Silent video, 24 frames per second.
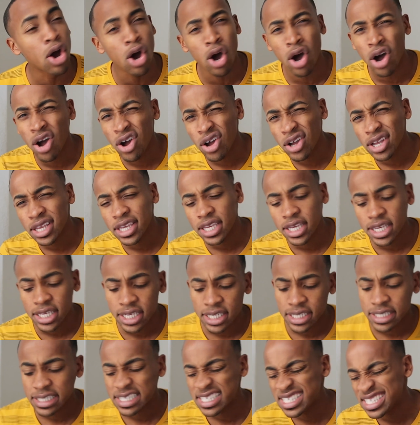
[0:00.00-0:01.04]

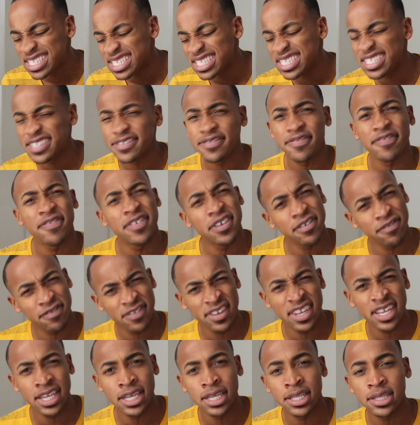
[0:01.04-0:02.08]
August
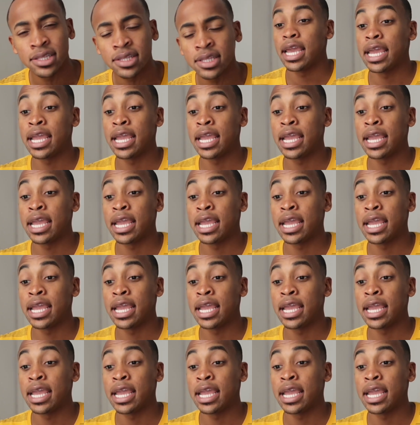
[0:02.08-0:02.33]
15th,